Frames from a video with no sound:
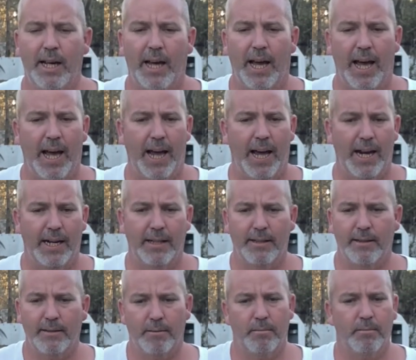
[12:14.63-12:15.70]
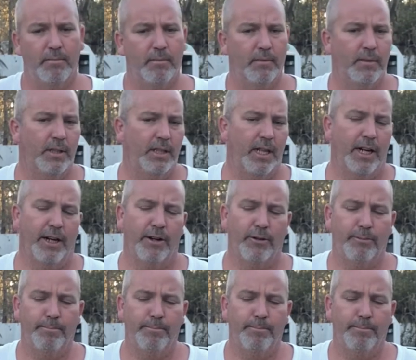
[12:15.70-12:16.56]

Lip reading: And, you know,